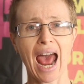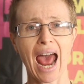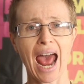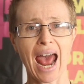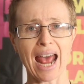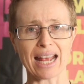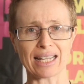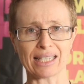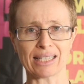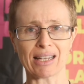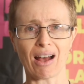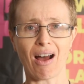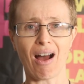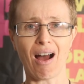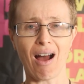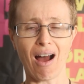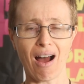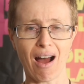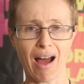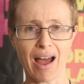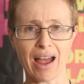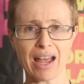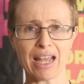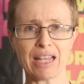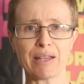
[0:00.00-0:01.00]
as
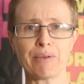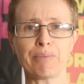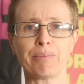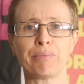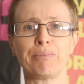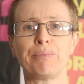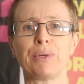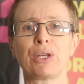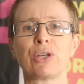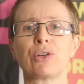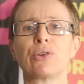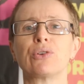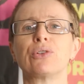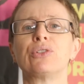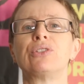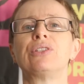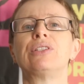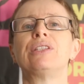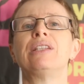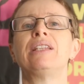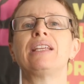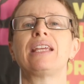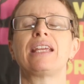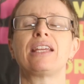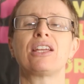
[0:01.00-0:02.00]
high because
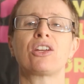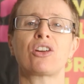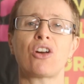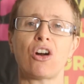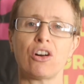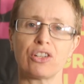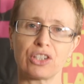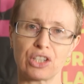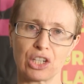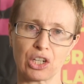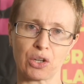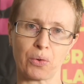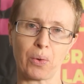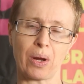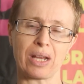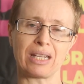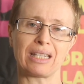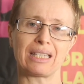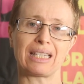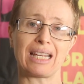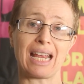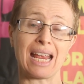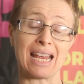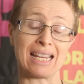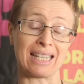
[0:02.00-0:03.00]
the
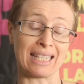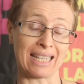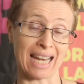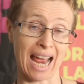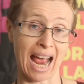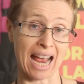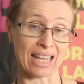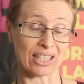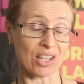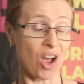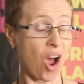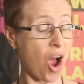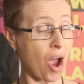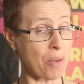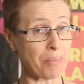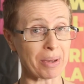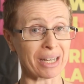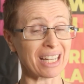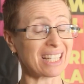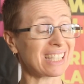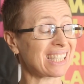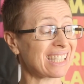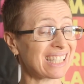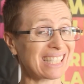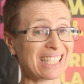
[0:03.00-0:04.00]
consequence isn't as high, but
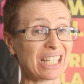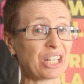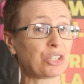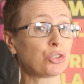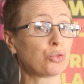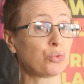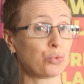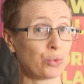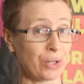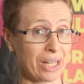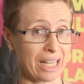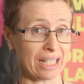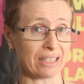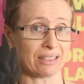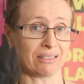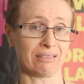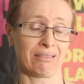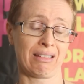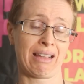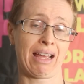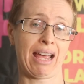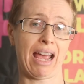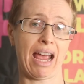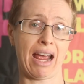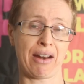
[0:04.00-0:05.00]
it's still real.
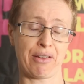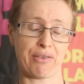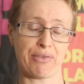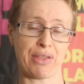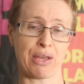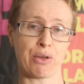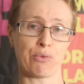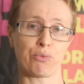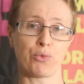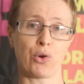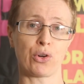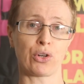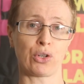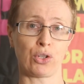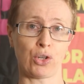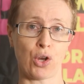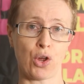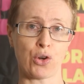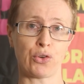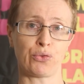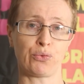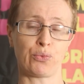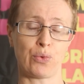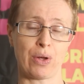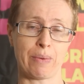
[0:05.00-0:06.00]
And I think what a
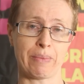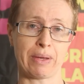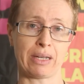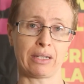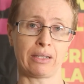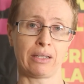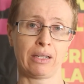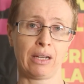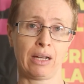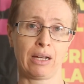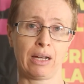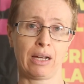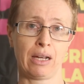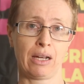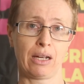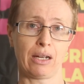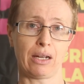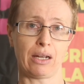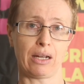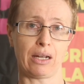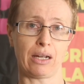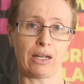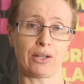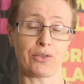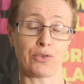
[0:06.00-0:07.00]
lot of women,
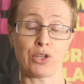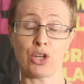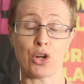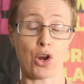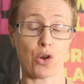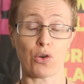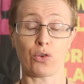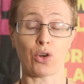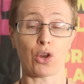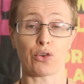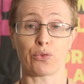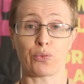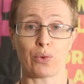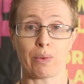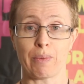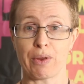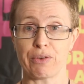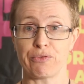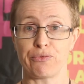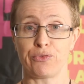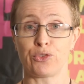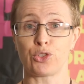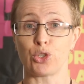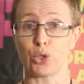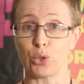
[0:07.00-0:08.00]
uh, you know, a lot of
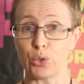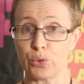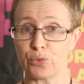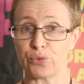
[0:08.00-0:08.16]
women do